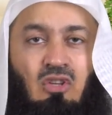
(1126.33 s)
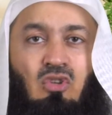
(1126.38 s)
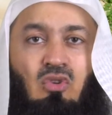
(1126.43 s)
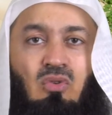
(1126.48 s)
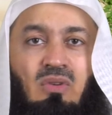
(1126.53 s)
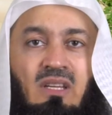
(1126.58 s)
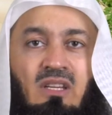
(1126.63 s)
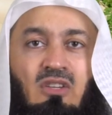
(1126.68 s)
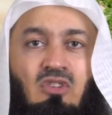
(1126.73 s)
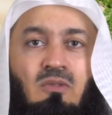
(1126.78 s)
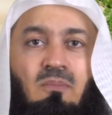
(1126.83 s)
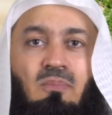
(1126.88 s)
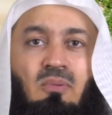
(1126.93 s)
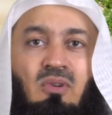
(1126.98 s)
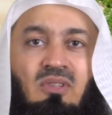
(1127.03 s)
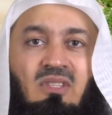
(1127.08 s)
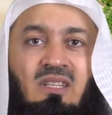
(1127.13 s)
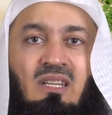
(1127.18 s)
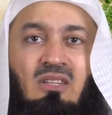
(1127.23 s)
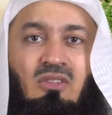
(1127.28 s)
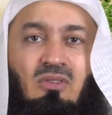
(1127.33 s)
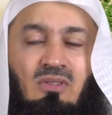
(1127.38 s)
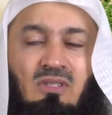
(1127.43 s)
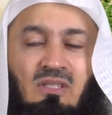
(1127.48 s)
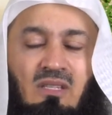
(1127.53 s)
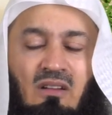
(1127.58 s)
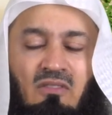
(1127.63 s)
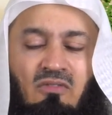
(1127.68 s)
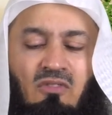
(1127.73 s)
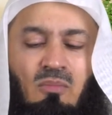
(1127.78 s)
you need to protect
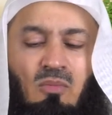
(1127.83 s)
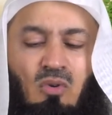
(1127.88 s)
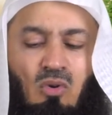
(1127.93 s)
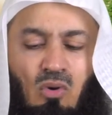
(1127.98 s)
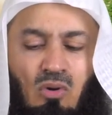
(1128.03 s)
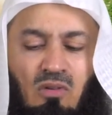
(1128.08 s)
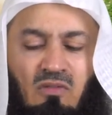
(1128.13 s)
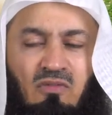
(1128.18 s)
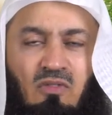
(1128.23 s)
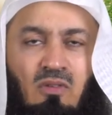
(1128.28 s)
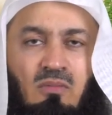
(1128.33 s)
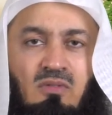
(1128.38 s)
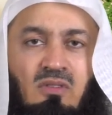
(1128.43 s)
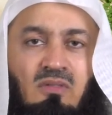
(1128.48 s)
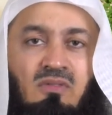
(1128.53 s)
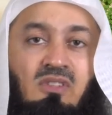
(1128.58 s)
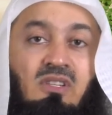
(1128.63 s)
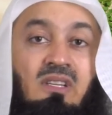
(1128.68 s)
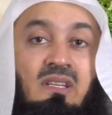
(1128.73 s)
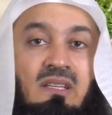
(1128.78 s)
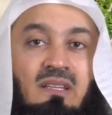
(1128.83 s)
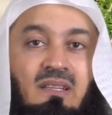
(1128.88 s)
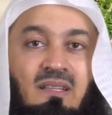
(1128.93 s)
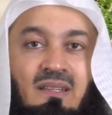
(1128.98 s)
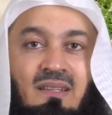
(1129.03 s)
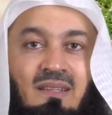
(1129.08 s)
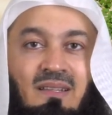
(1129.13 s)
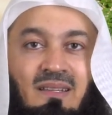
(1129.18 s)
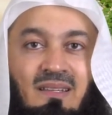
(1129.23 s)
yourself from all forms of shirk.